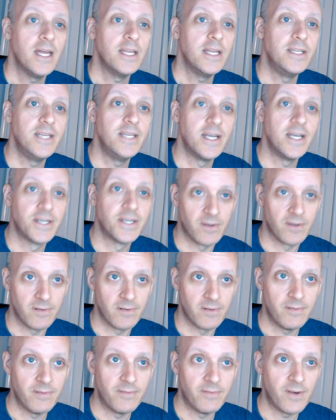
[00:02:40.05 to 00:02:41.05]
digital
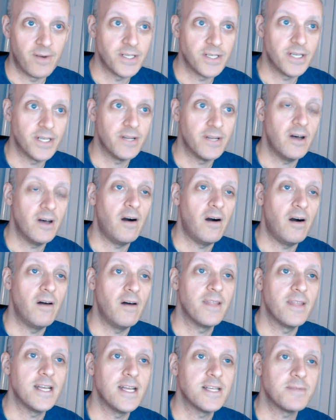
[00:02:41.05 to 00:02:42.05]
version on
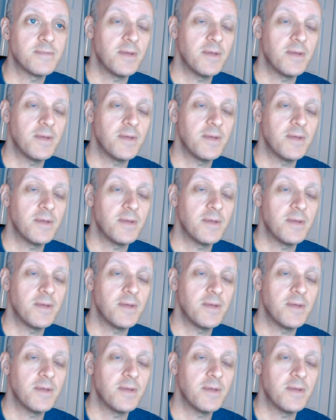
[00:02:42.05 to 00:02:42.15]
these.